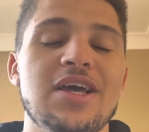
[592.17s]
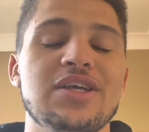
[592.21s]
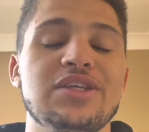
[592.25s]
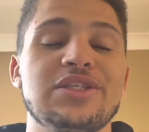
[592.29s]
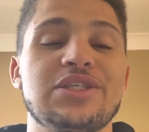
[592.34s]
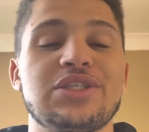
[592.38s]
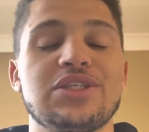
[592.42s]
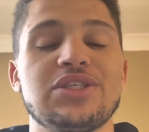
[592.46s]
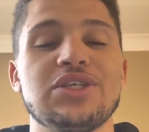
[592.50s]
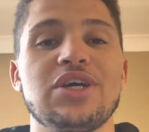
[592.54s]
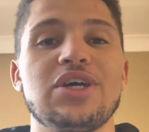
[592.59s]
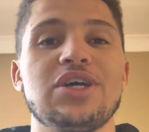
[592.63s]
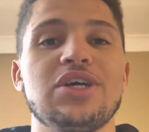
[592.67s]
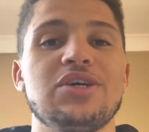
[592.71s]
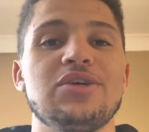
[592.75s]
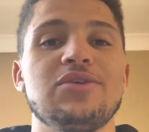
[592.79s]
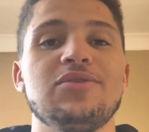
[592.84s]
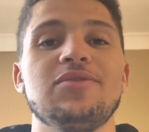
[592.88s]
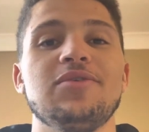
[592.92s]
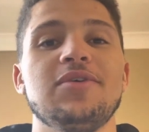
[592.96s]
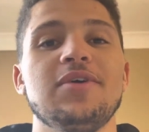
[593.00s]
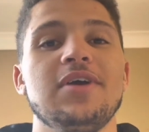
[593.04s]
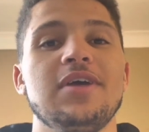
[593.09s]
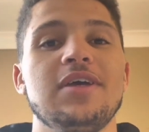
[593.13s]

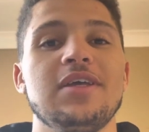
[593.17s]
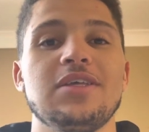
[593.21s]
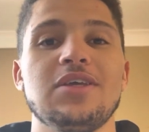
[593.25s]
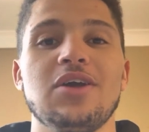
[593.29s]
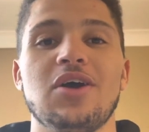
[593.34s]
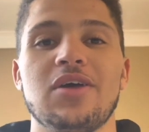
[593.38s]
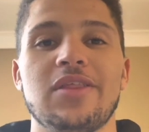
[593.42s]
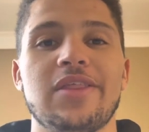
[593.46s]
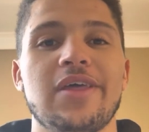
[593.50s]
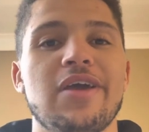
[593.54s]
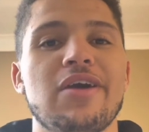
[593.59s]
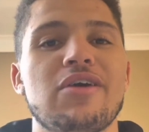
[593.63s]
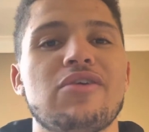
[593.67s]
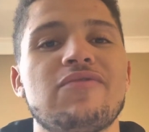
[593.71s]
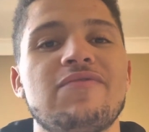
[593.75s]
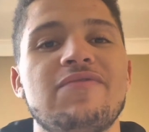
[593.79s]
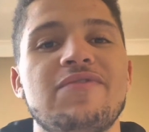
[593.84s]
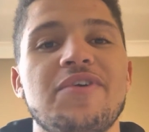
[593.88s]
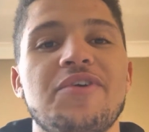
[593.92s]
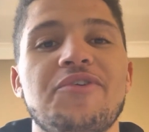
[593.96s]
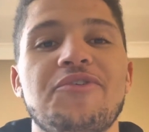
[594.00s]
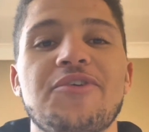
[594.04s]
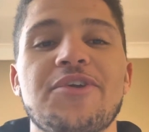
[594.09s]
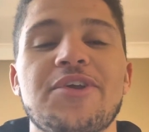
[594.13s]
So yeah, they are
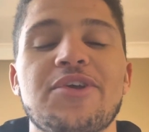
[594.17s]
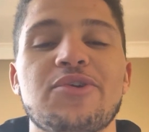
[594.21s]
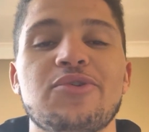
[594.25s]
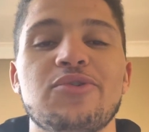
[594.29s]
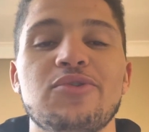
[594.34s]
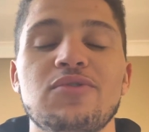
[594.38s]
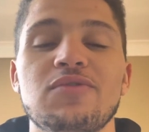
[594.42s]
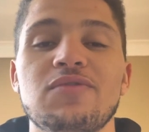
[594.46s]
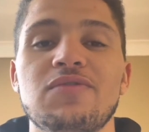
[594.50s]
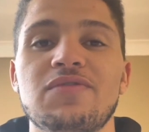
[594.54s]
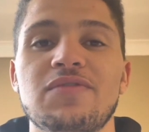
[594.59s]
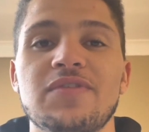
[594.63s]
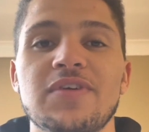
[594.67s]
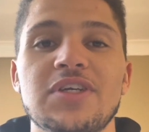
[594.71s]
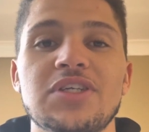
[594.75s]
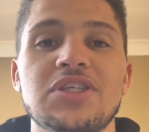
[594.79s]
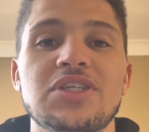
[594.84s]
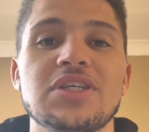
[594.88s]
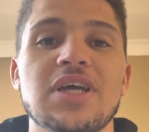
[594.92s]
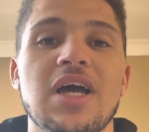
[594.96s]
very cool fish.